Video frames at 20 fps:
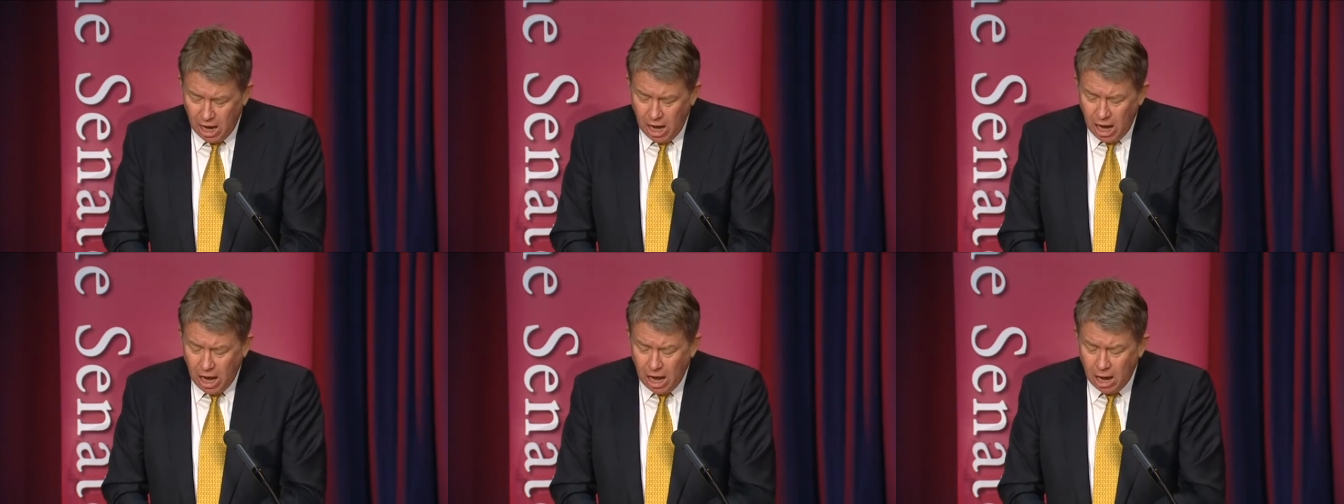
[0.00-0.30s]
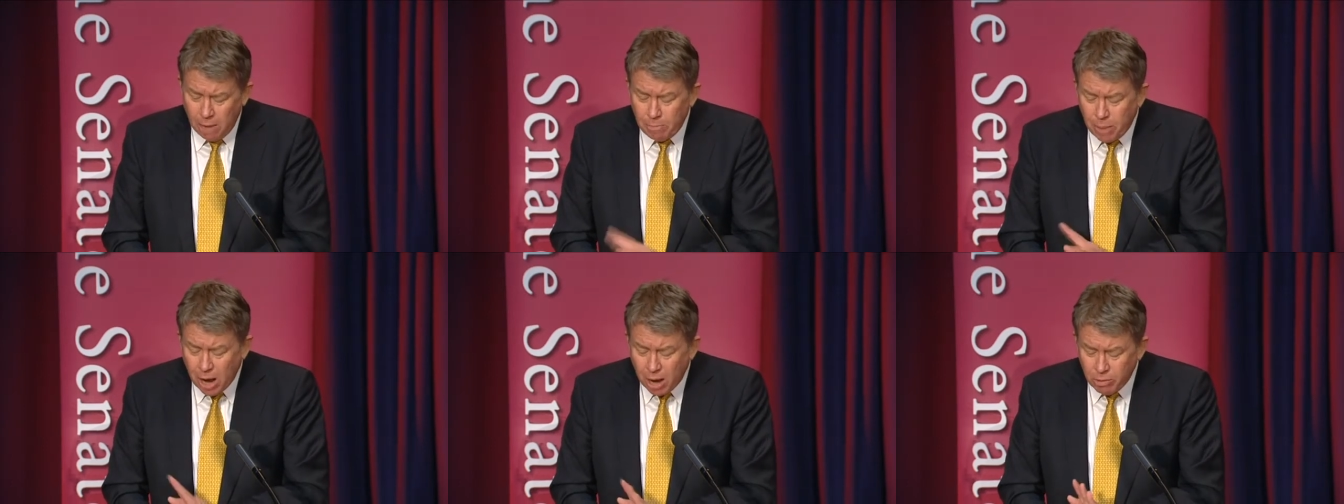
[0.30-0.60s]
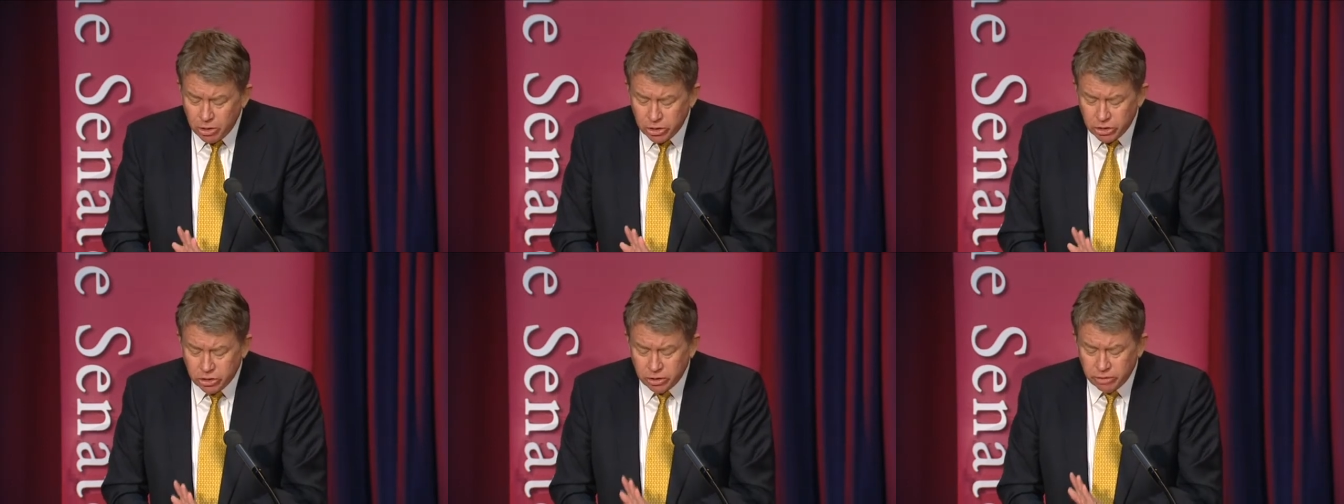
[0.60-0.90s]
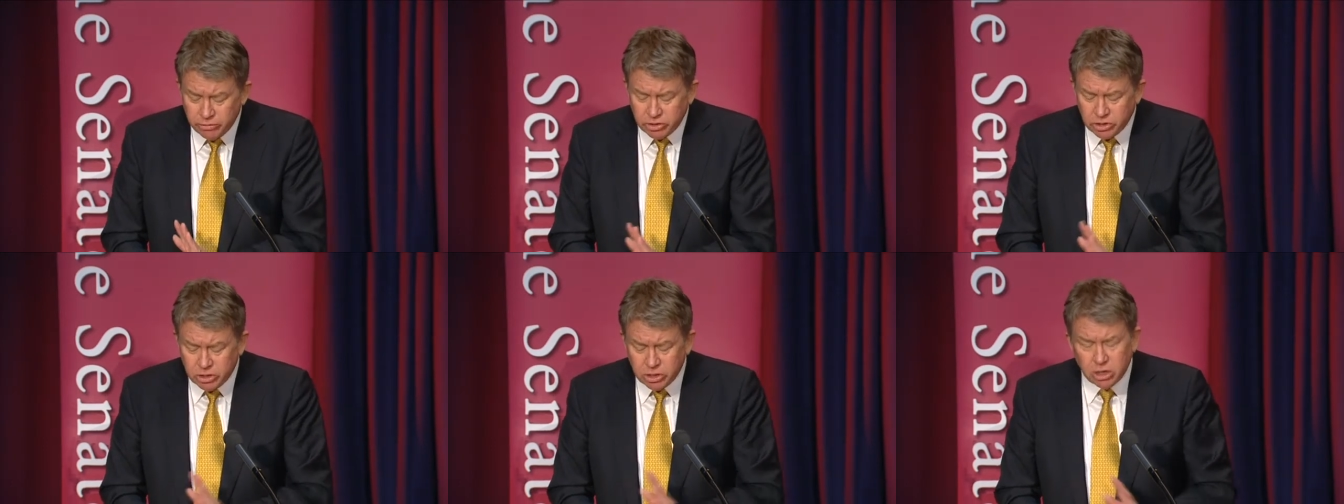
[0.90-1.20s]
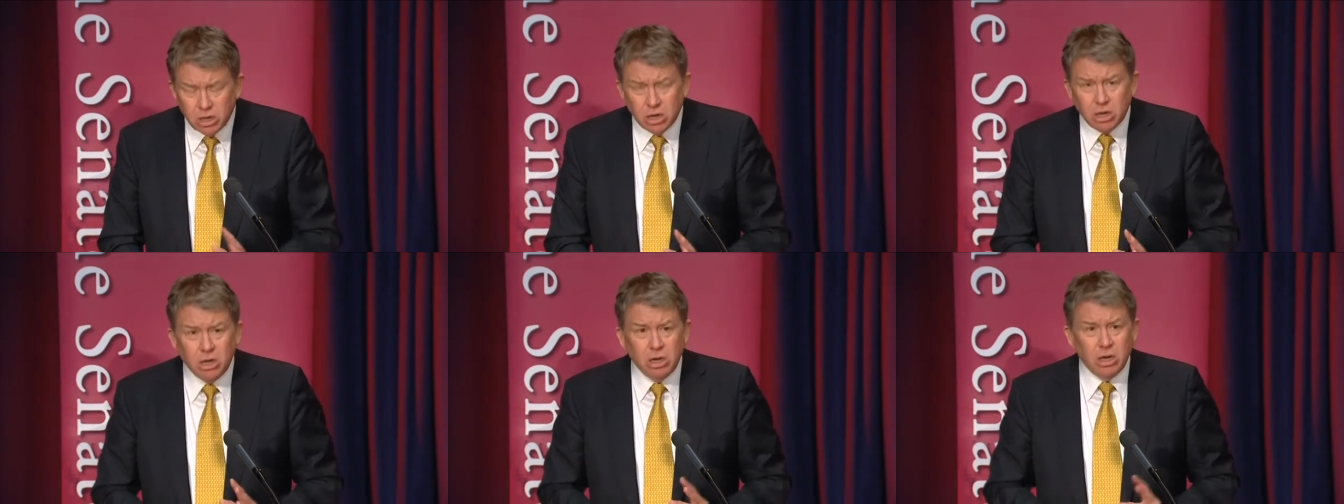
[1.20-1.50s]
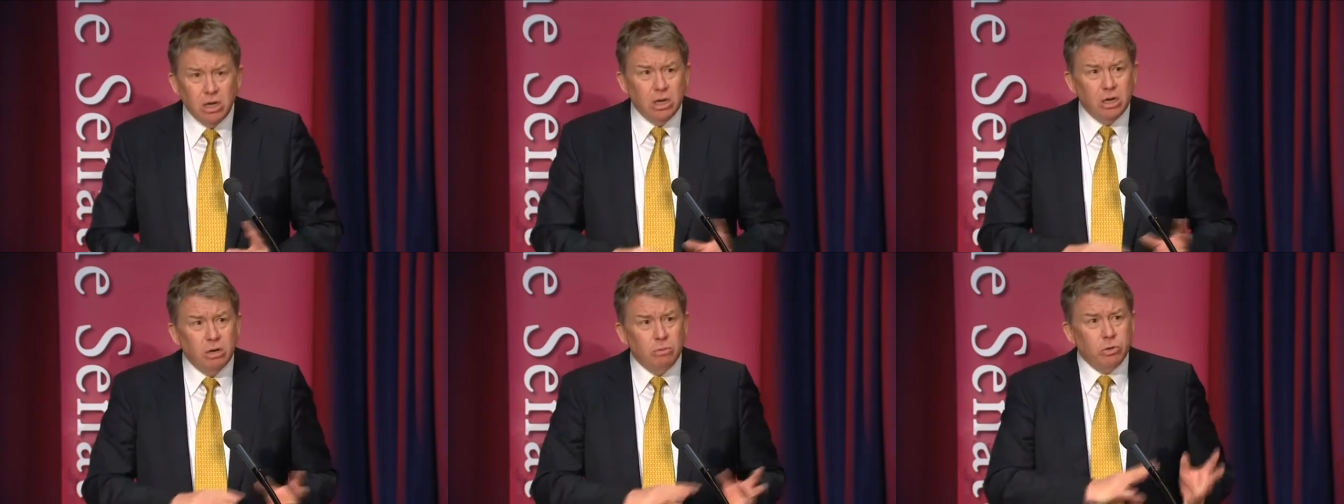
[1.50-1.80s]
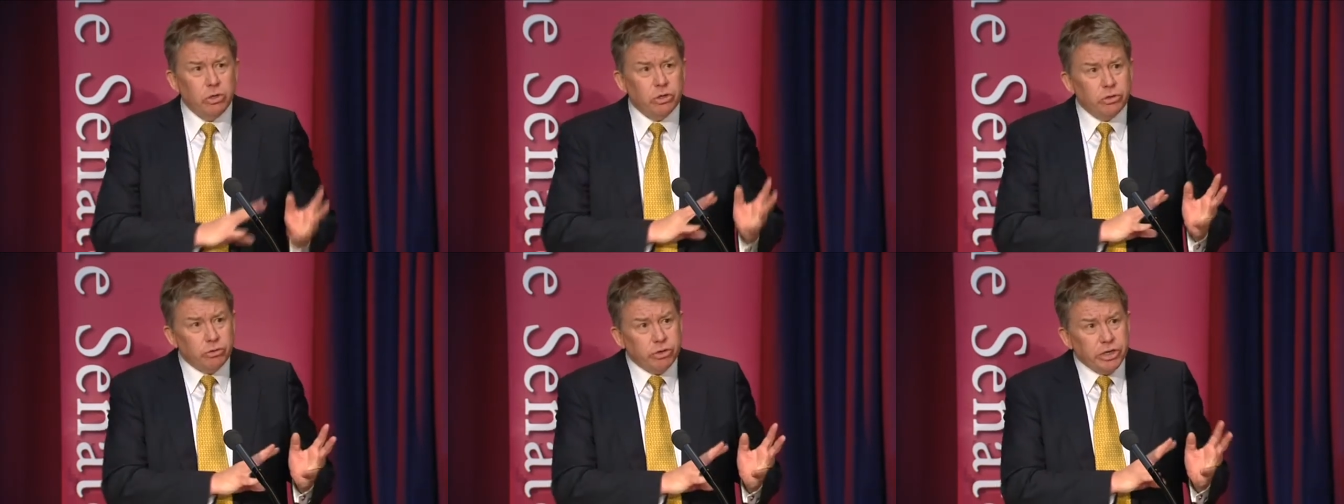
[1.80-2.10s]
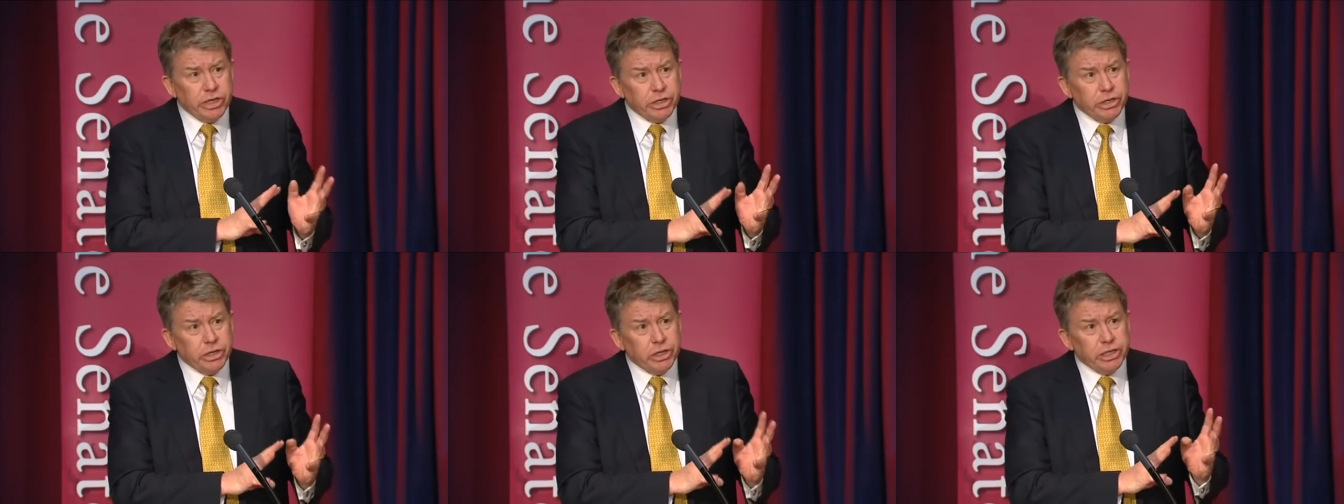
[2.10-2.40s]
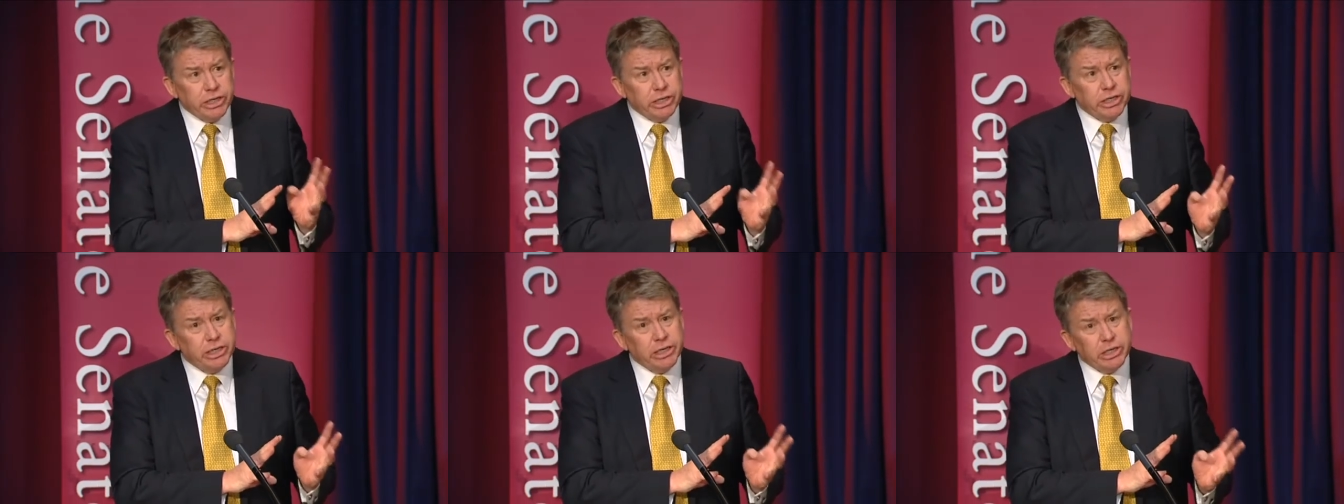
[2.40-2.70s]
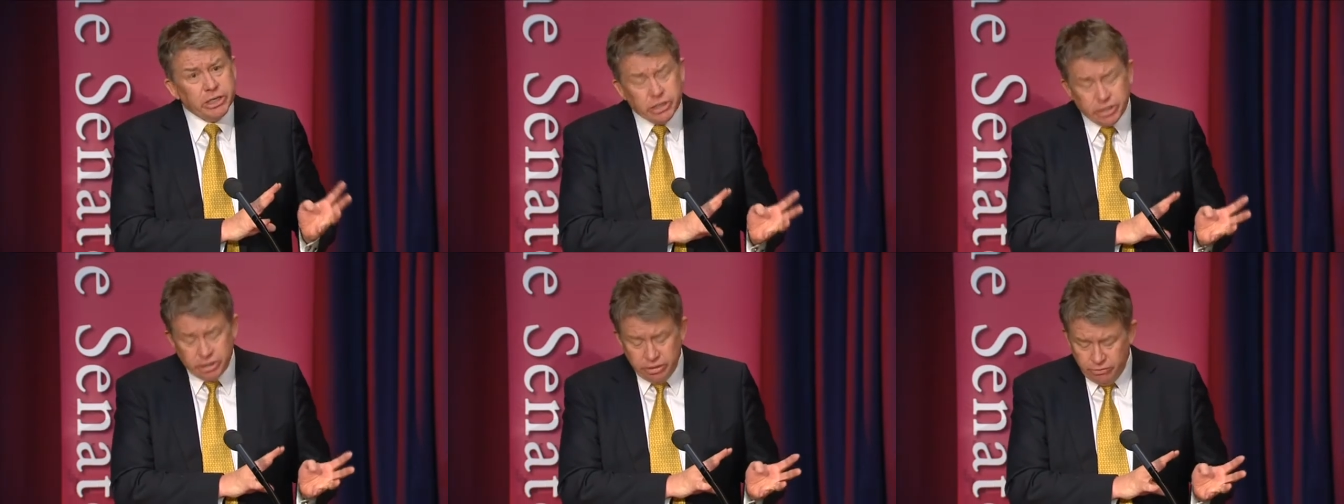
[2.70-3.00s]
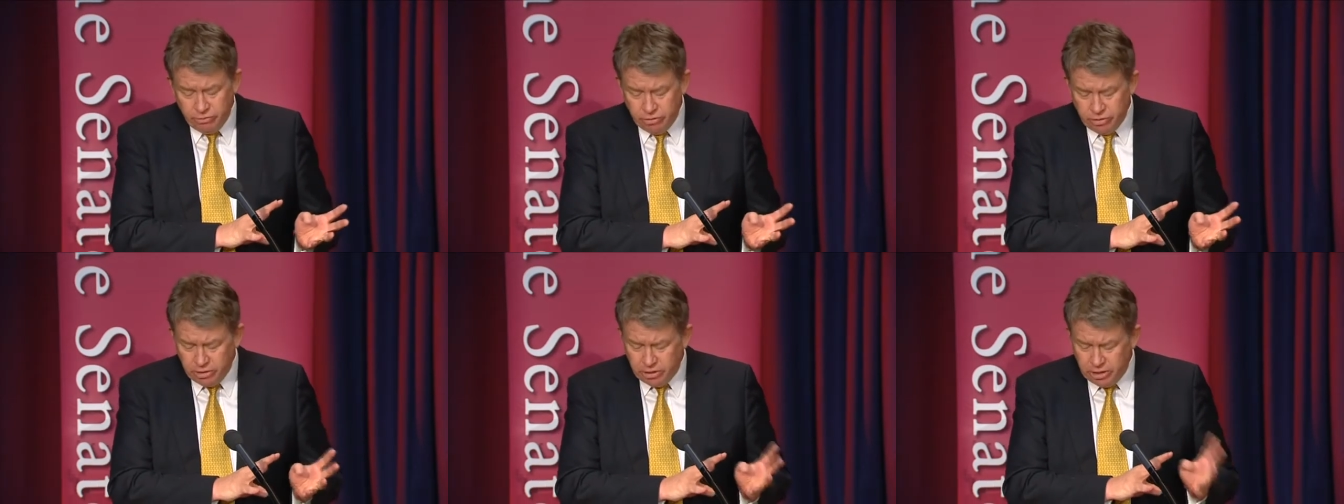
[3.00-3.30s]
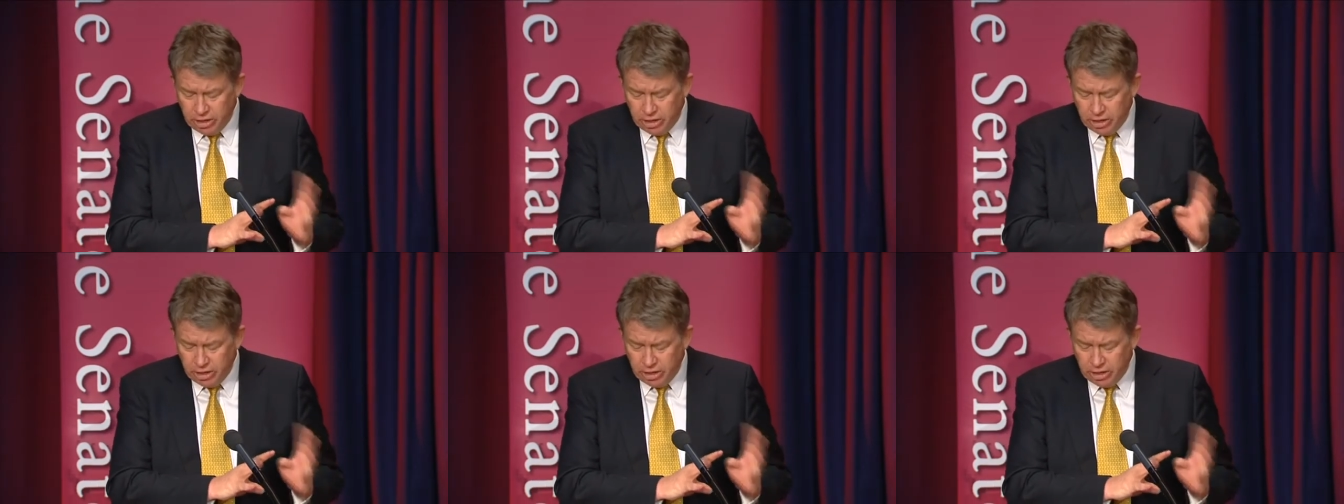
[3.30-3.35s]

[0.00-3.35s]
uh, public servants were traditionally seen as different.